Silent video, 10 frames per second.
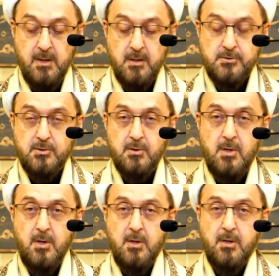So
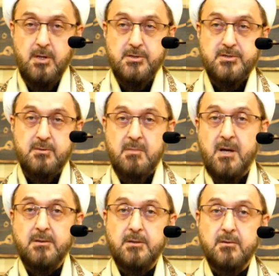he is
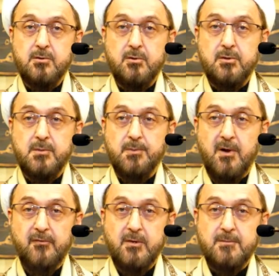reminding the Holy
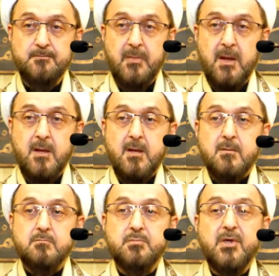Prophet,
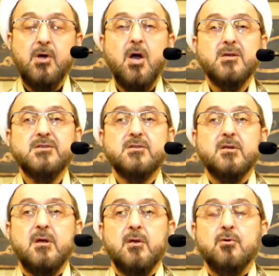because
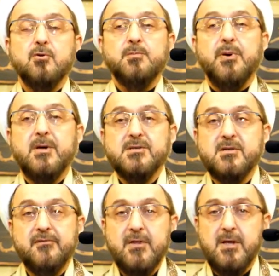you
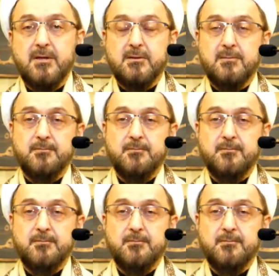persevered,